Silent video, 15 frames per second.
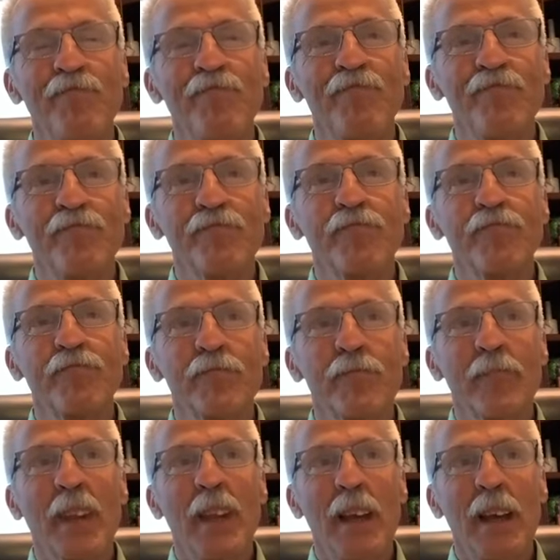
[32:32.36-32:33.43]

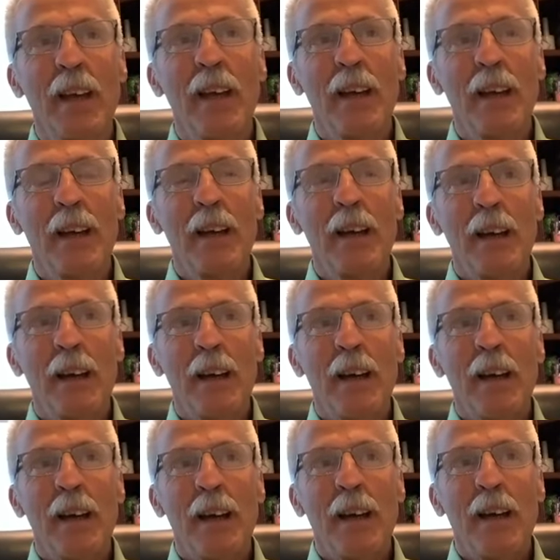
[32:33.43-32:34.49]

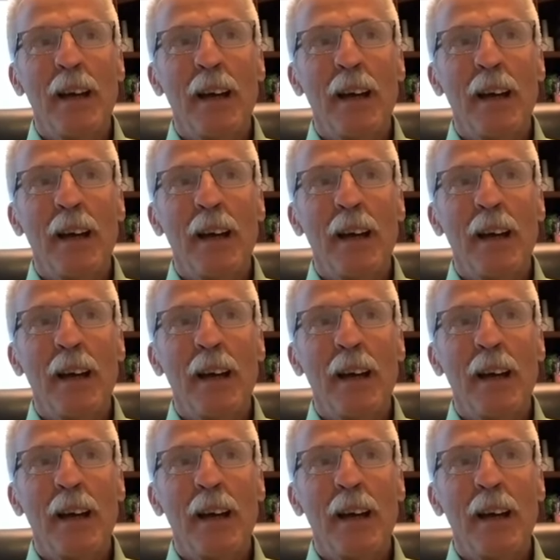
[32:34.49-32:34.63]
No one is speaking in this clip.